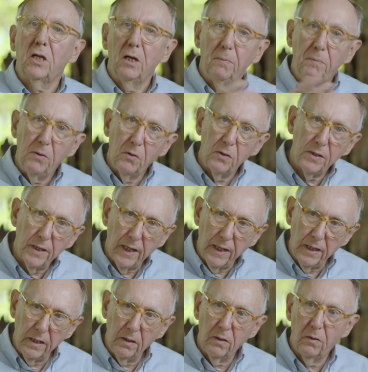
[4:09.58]

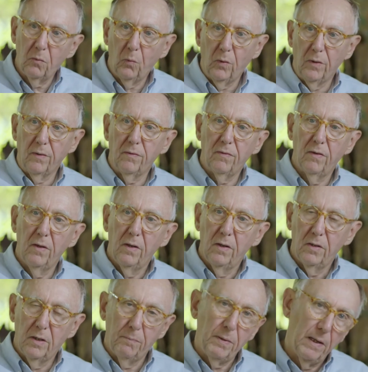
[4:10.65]
communicating with
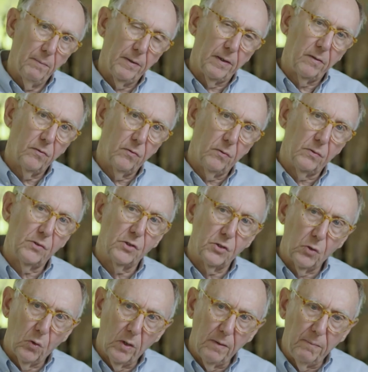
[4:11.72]
the public through
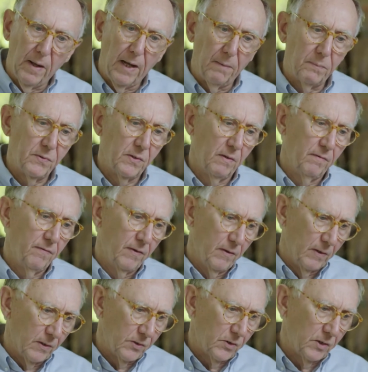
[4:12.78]
story maps of
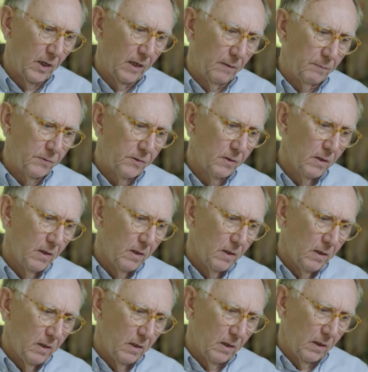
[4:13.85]
various types.
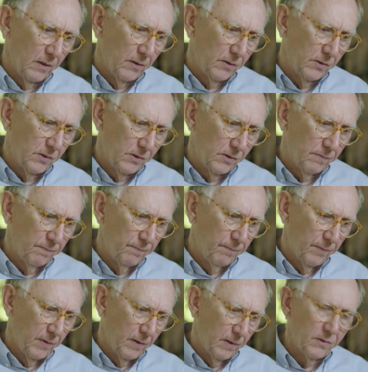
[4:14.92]
This is
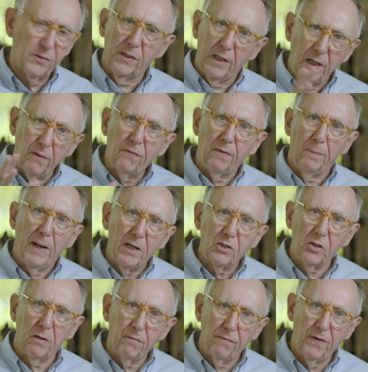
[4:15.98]
an
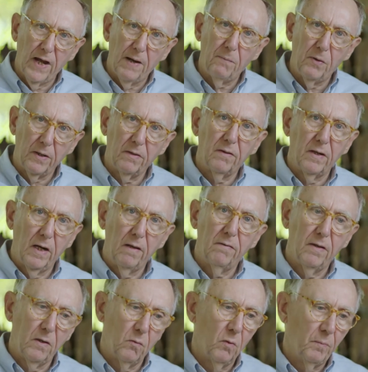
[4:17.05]
information fabric that I
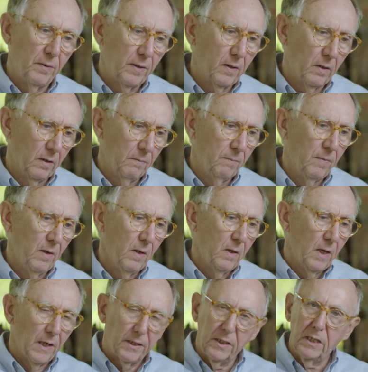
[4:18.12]
think will become
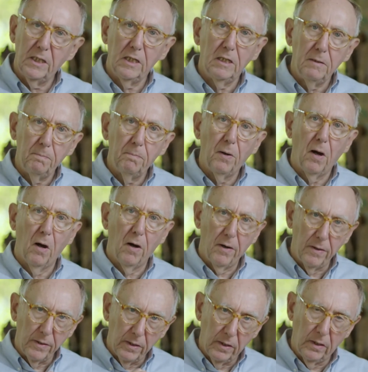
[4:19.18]
a key
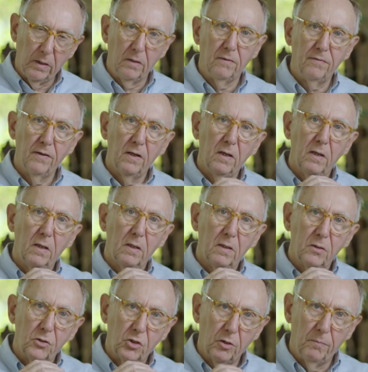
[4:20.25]
part of
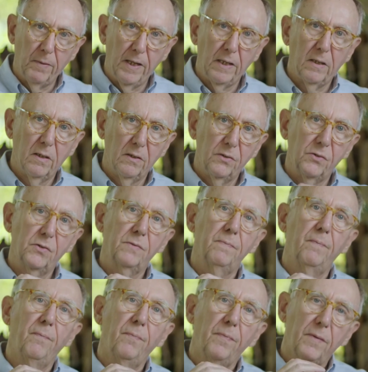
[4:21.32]
Jamaica's
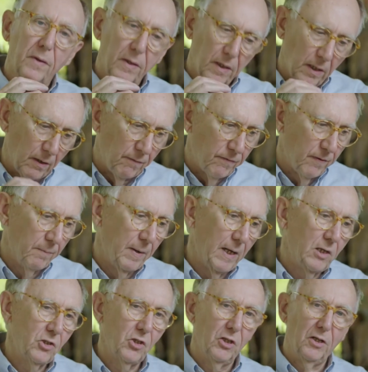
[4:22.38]

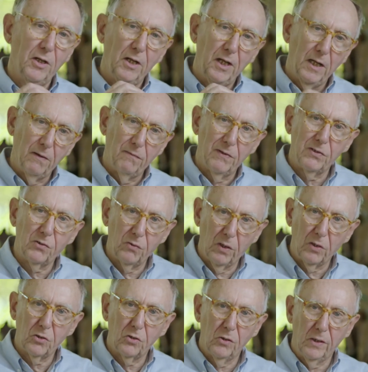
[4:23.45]
information
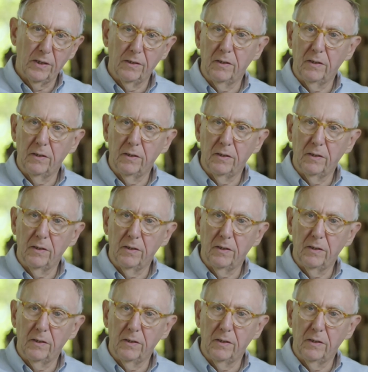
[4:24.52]
infrastructure